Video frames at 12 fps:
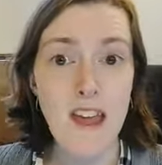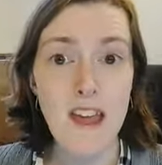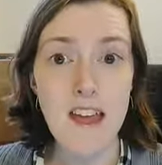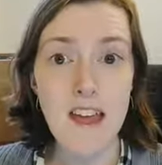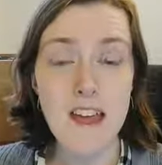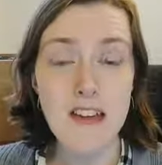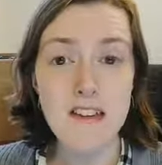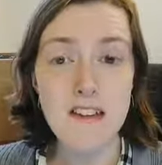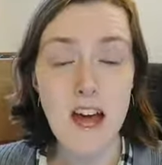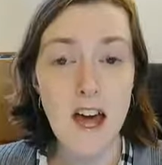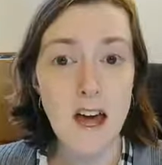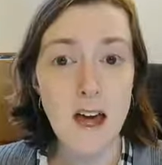
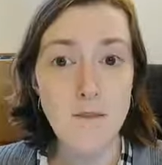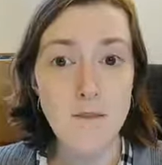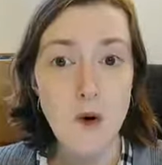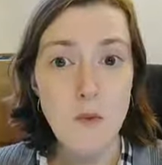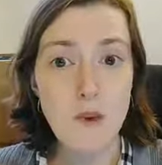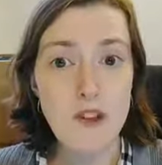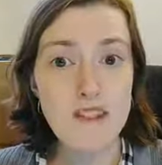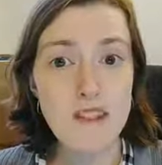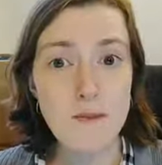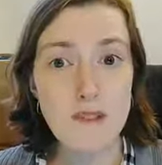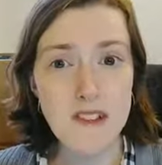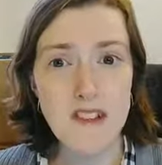And once
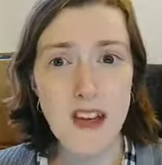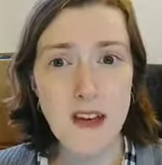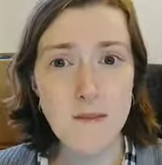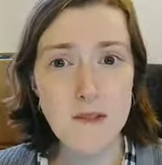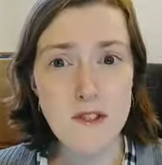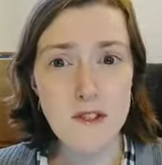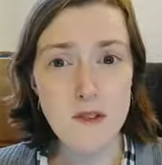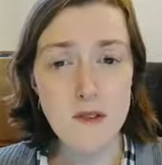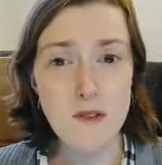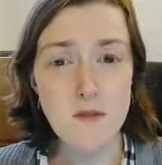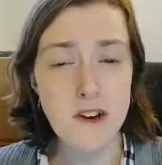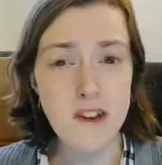it builds up
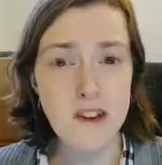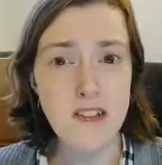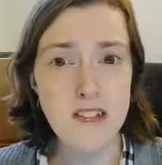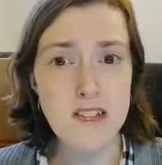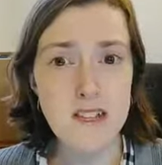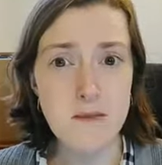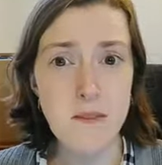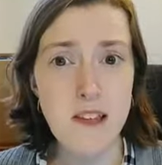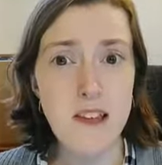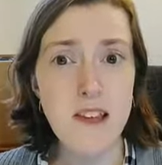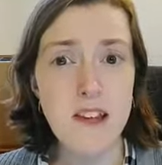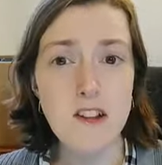to where it needs to
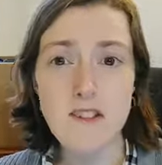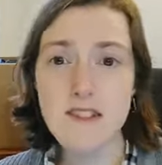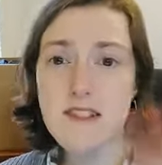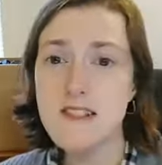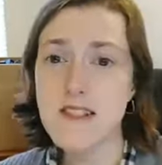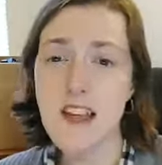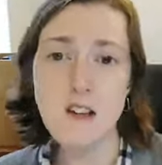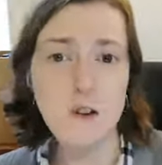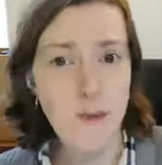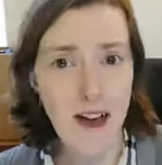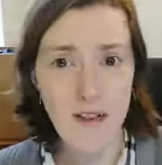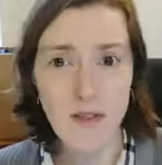be, it'll
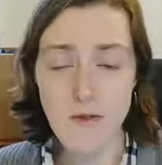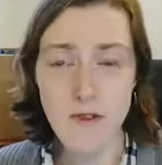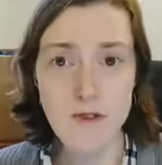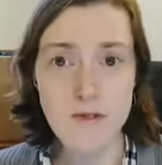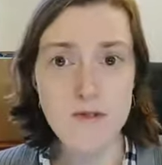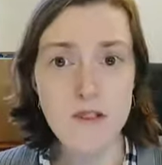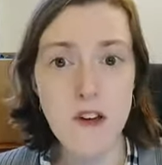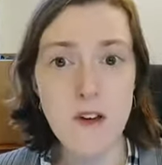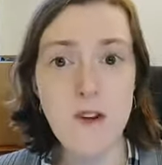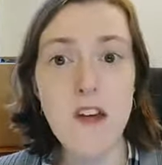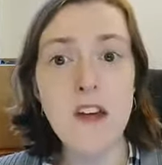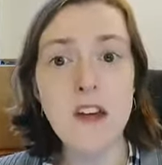cycle back through.
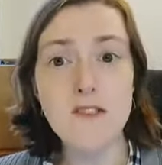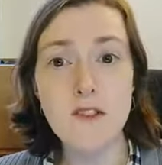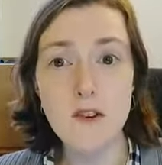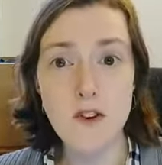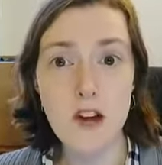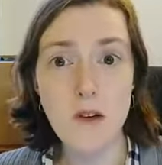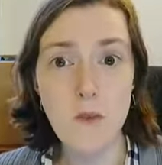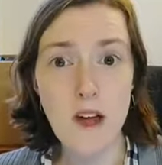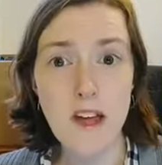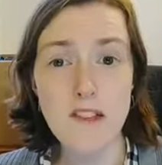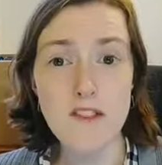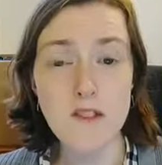So it's a great
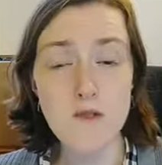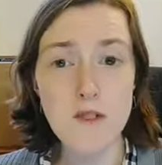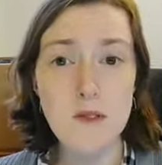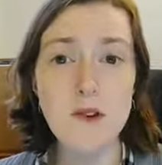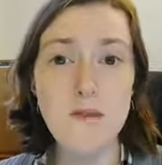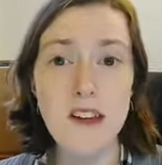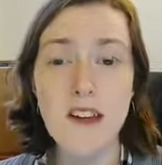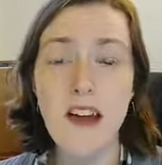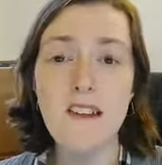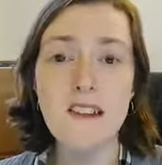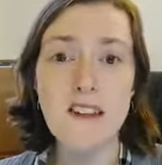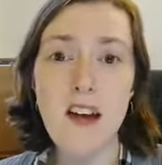way to do a little bit
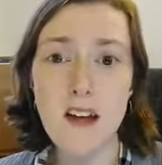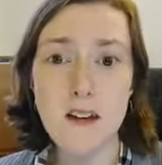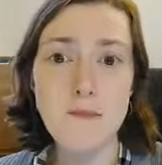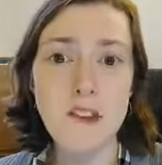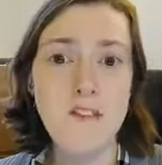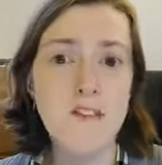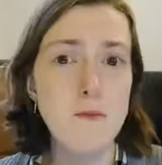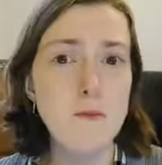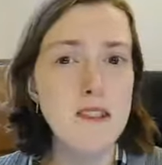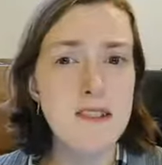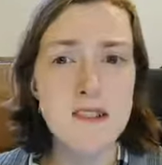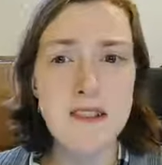at a time. And if you
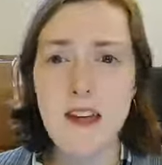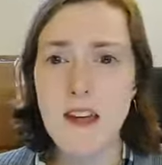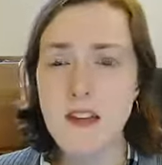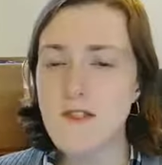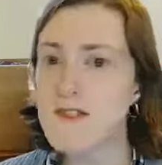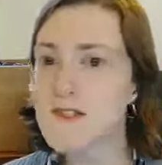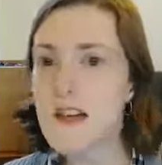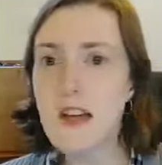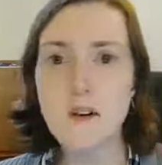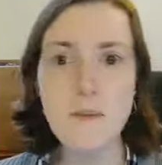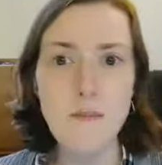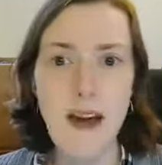miss a day, you'll
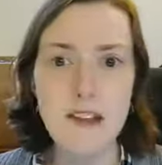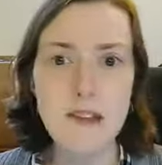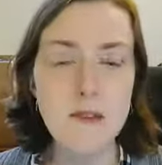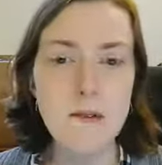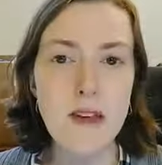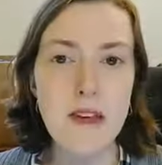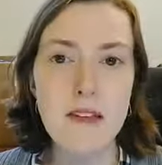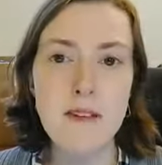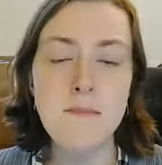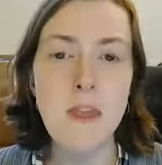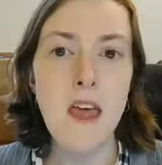cycle back to it.